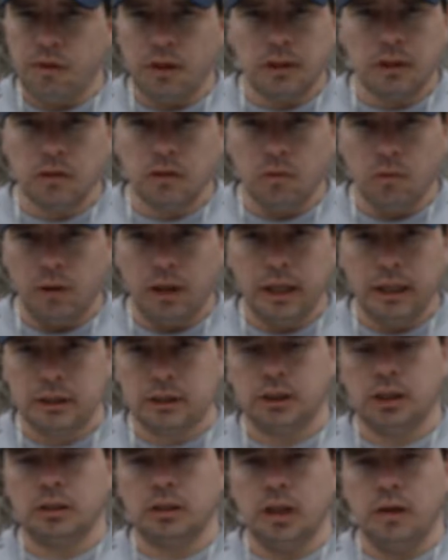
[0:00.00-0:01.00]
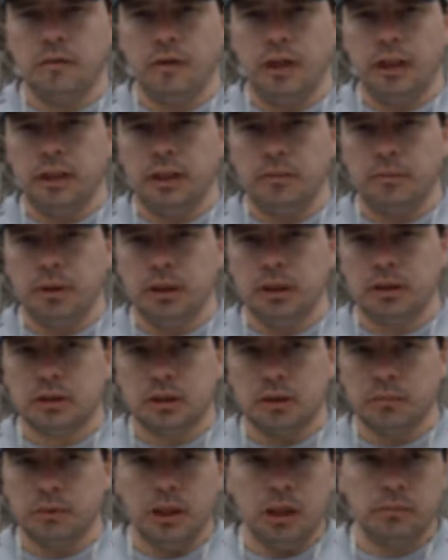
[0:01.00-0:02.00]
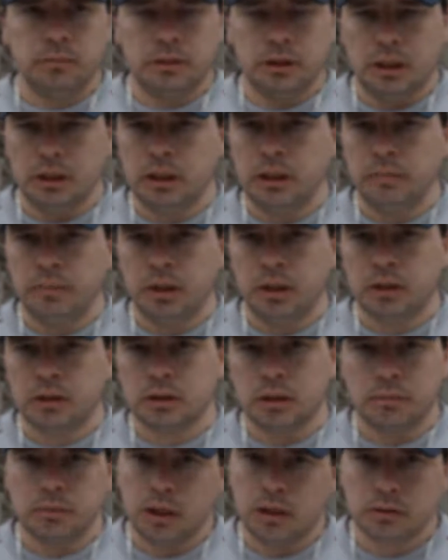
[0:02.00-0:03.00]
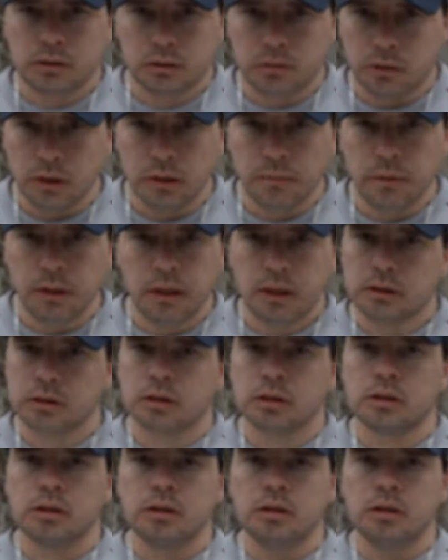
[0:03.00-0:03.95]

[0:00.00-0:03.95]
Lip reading: I don't know why it shuts off at 18 minutes. Sometimes 19 minutes, sometimes 20 minutes.